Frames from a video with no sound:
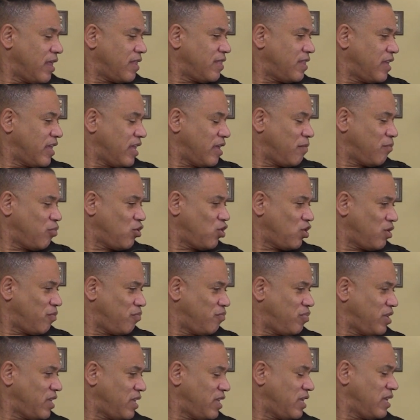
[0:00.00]
then put a
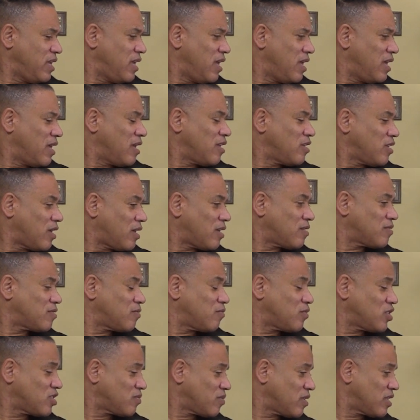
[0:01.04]
B.
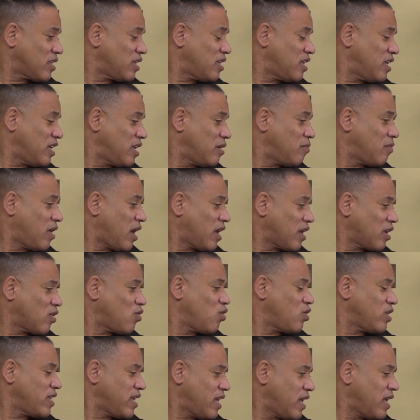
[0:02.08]
Ms. McLean, an E minor
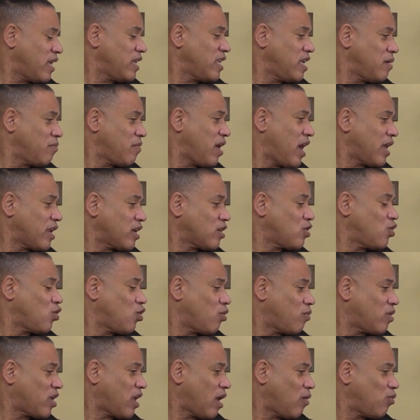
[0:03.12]
chord. Yeah, an E minor chord,
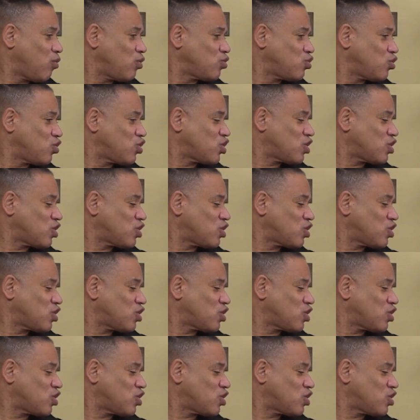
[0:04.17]
but I want you to